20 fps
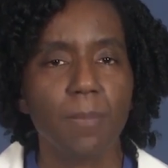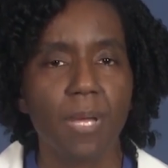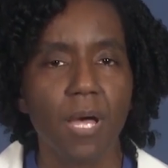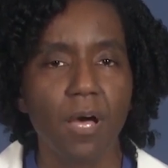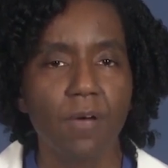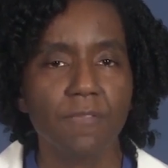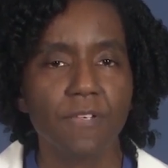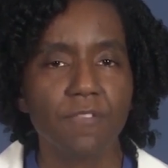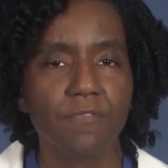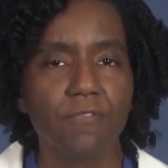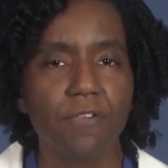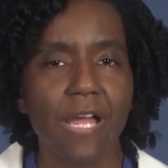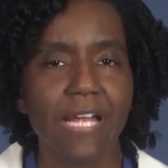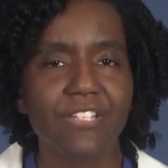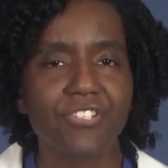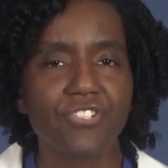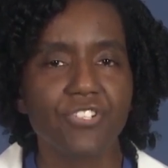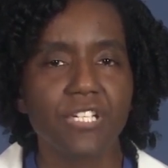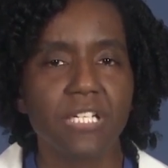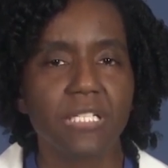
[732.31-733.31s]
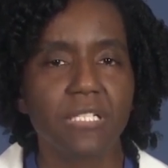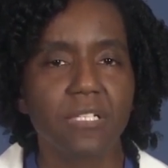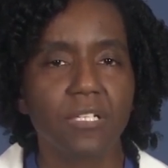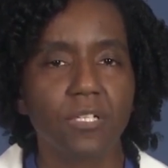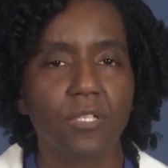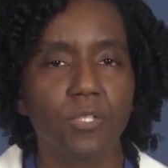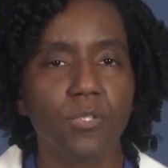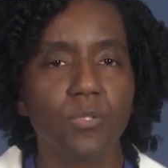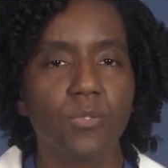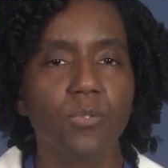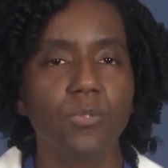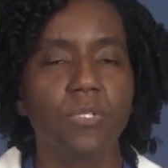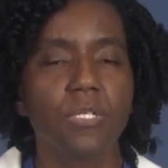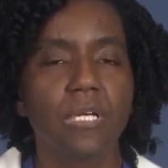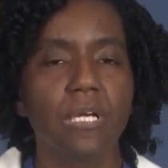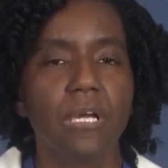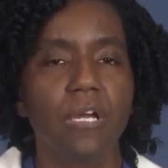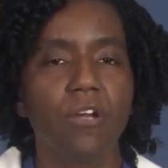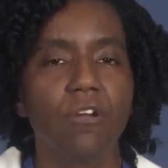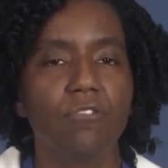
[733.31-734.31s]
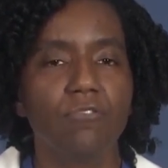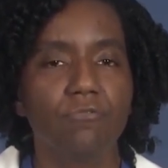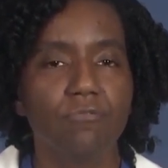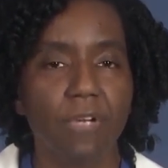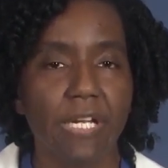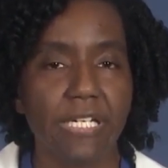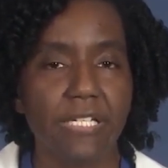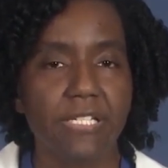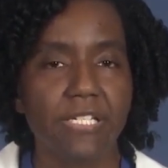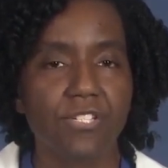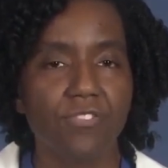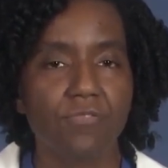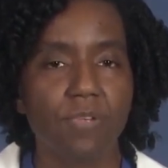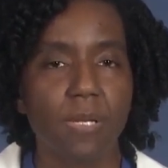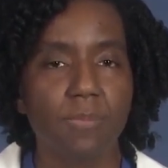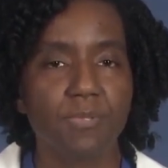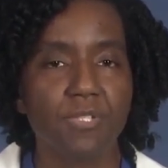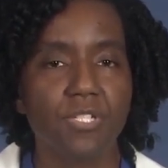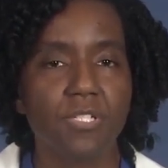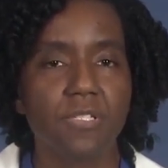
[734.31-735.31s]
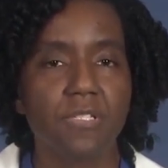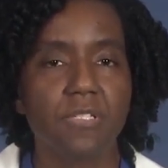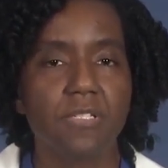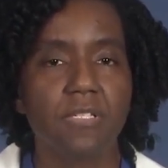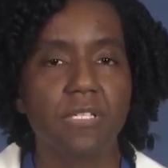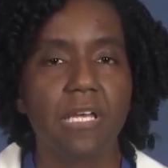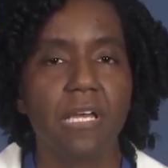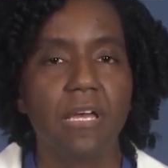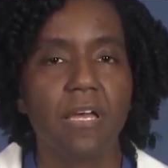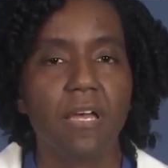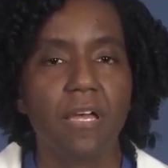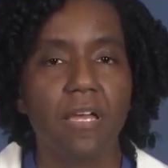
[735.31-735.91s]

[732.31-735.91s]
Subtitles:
Pelvic fracture can include ring disruptions,